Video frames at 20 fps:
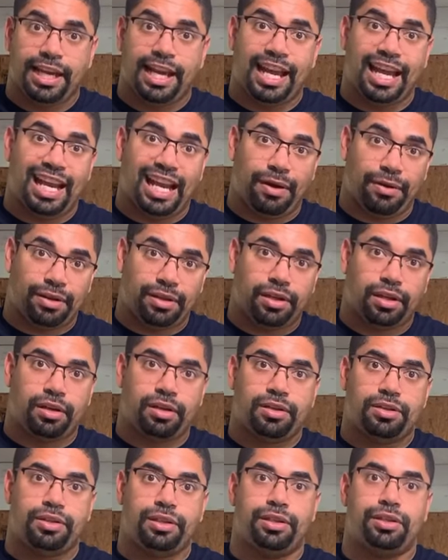And I will
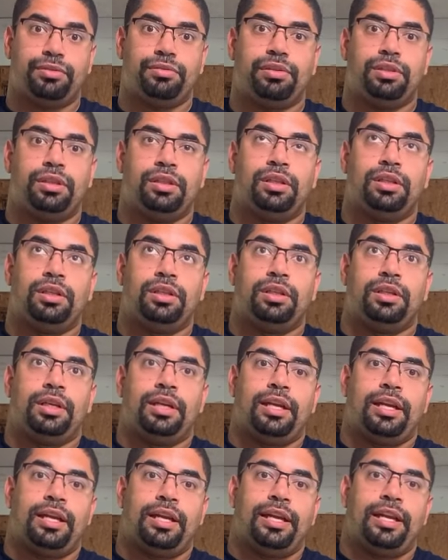encourage you,
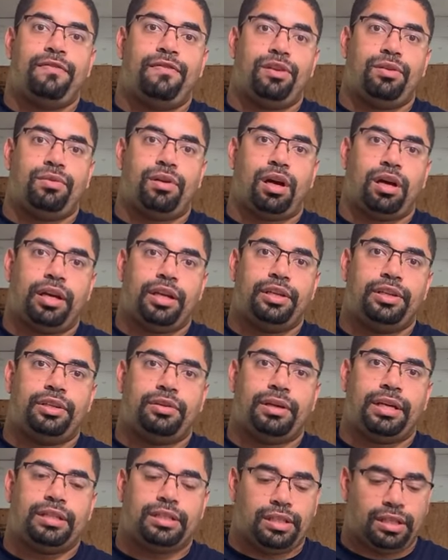if you are
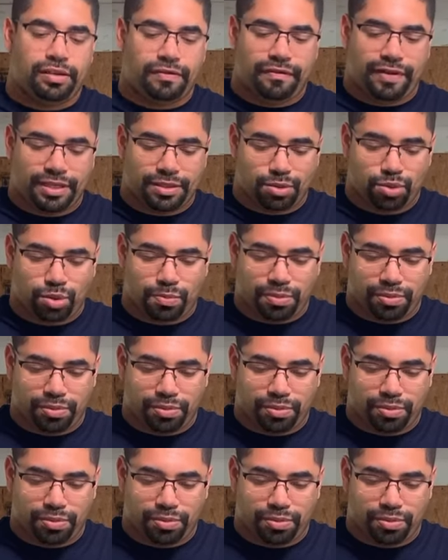interested in a Festool